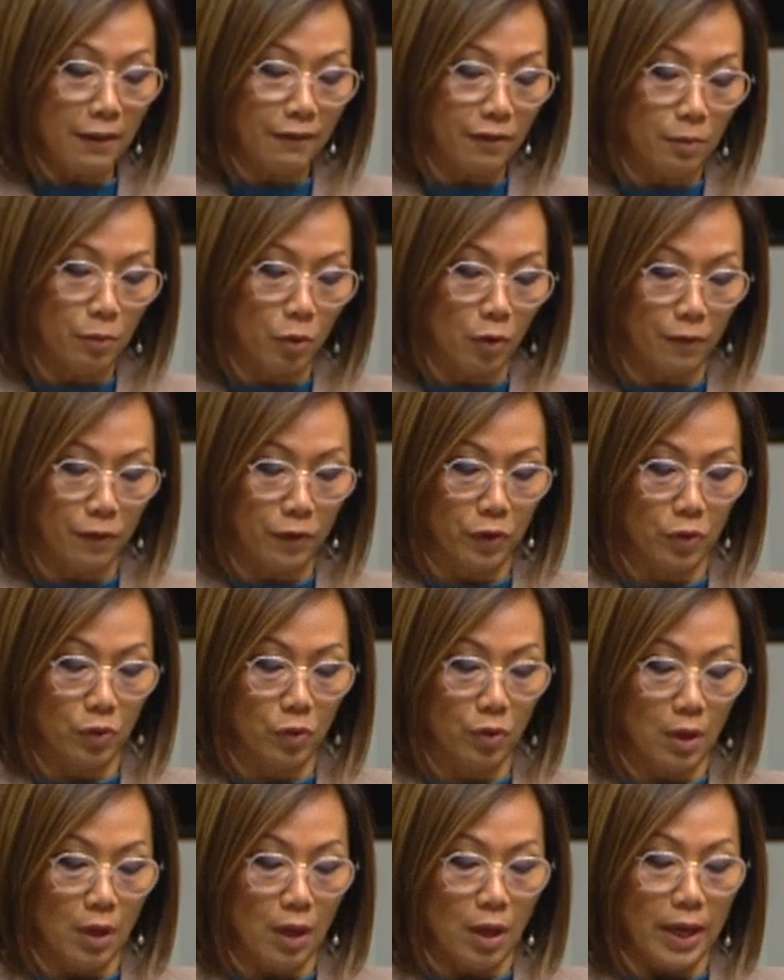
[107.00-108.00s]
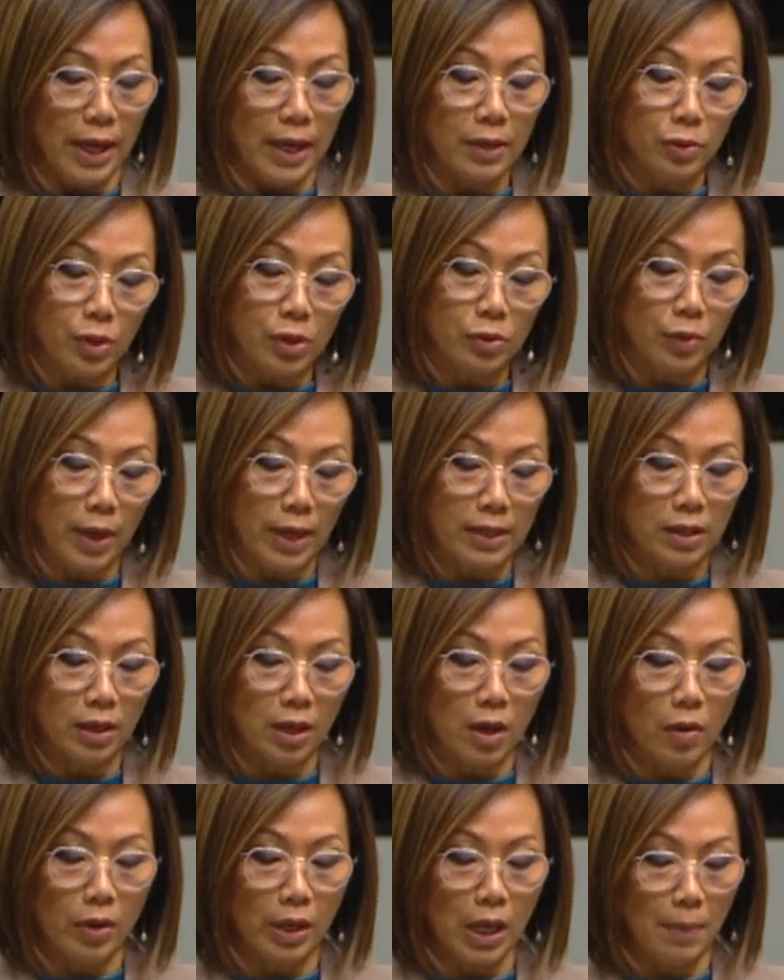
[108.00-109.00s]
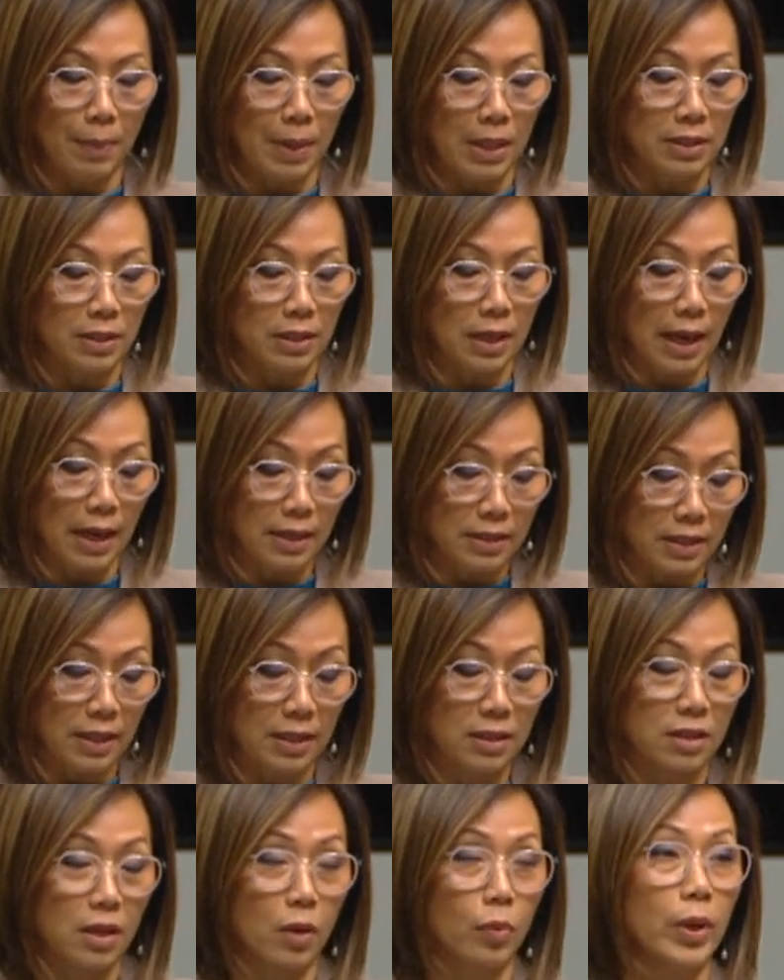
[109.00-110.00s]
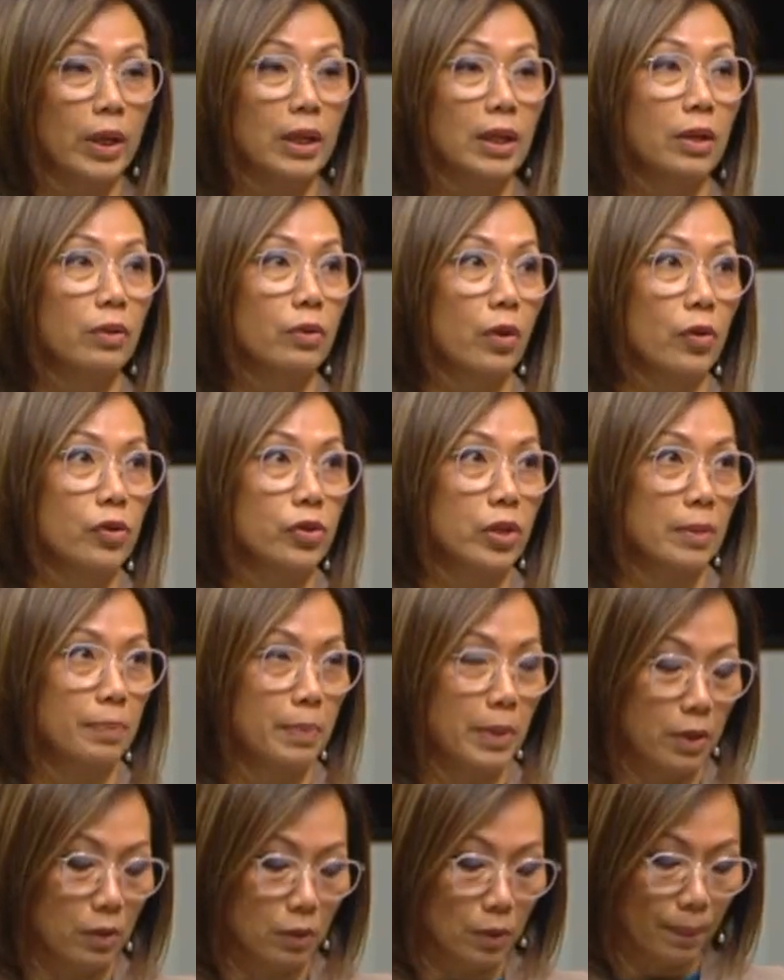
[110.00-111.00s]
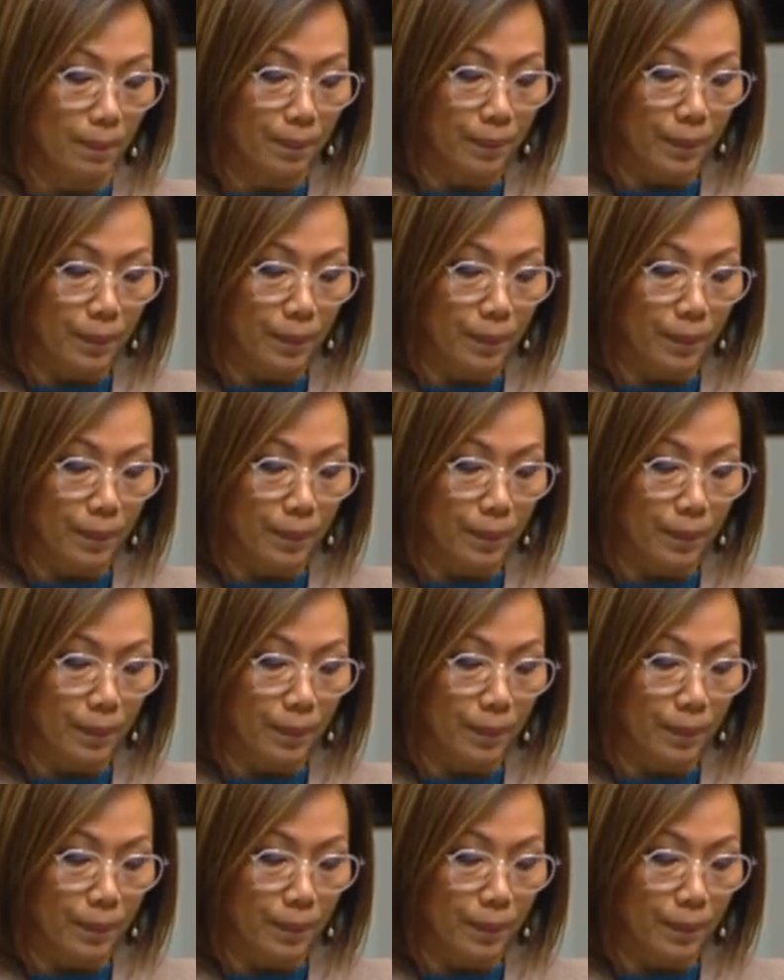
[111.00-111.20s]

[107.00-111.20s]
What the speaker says: more fuel, interest rates are going up, as is their weekly grocery bill.